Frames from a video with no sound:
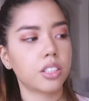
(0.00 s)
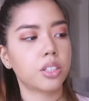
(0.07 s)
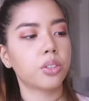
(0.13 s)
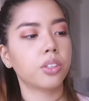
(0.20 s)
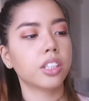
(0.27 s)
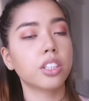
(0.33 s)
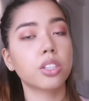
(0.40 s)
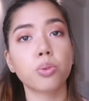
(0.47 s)
So
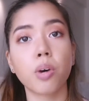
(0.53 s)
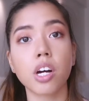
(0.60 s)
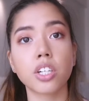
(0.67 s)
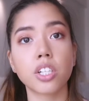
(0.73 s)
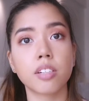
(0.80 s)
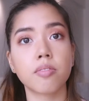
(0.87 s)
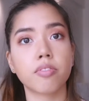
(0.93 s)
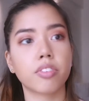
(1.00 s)
let's
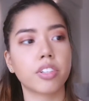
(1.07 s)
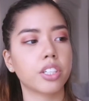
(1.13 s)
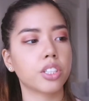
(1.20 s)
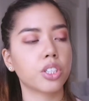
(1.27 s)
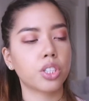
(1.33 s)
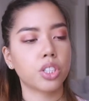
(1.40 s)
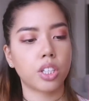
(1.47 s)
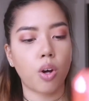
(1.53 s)
swatch them
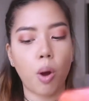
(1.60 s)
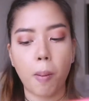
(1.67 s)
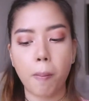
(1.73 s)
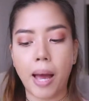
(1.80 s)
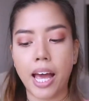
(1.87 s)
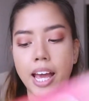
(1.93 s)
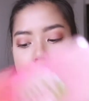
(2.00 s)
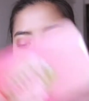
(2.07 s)
first on
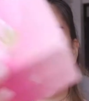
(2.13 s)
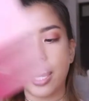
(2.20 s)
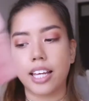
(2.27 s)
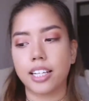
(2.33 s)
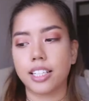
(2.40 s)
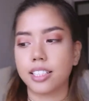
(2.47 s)
my hand.